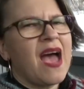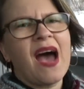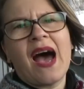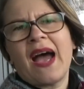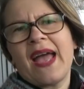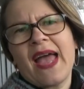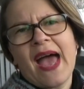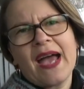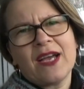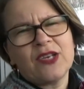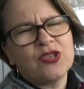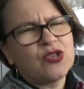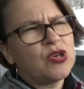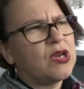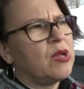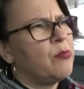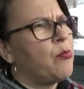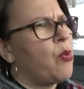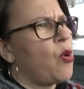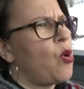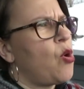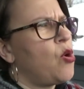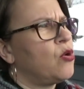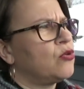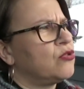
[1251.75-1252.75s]
I actually
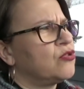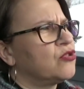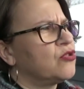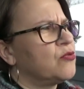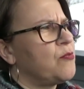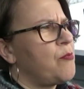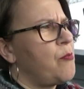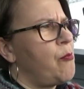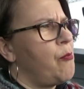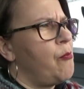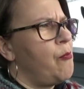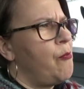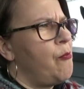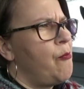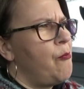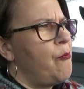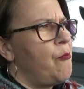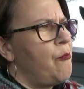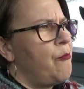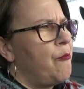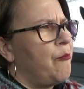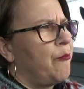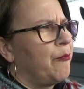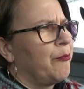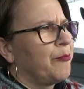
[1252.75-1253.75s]
bought
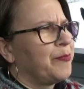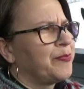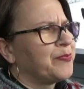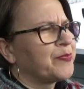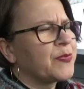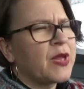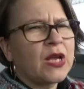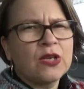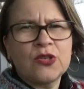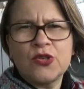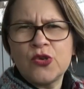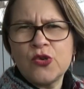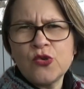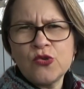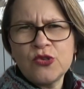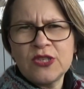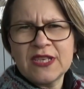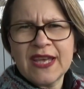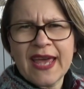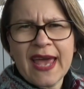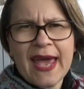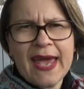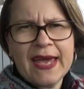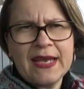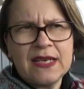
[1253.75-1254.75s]
2
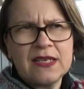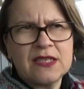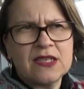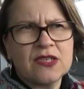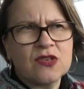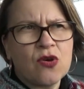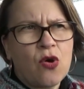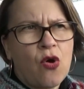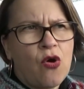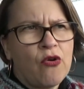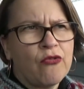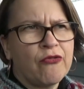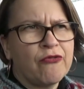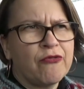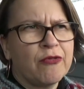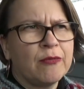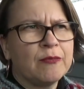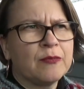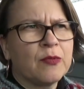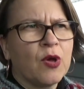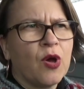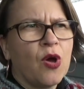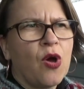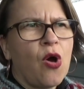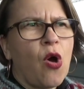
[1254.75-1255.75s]
skeins of
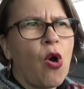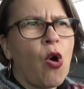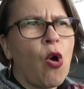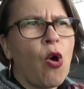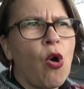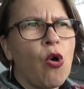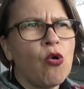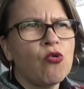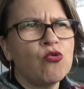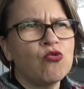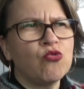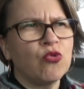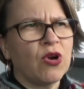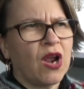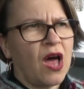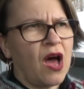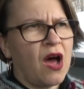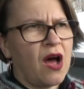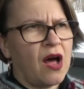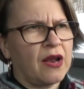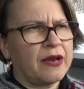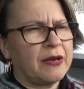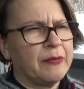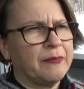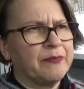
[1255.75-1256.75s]

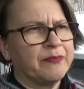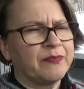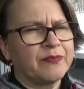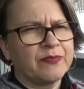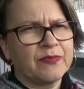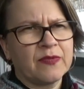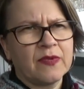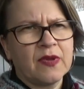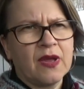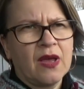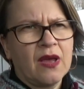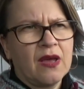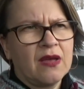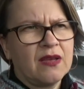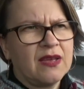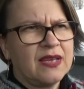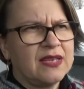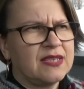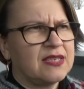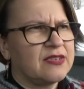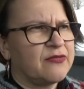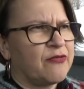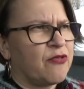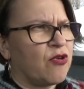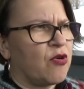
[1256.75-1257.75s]
Åland.
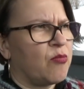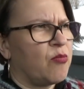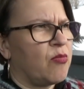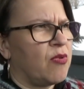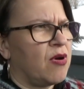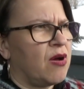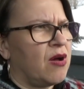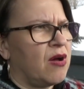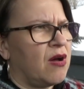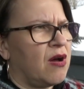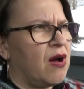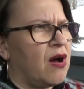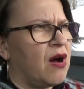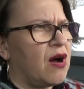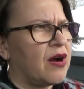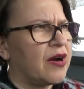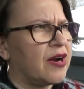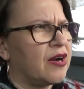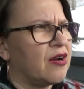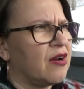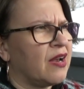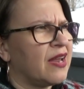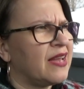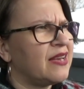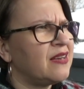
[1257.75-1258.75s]
It's from
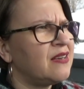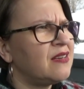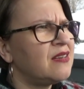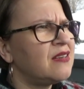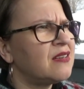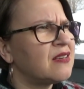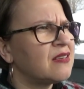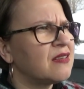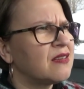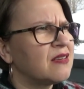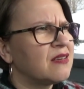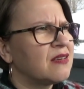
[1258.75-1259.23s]
Ireland.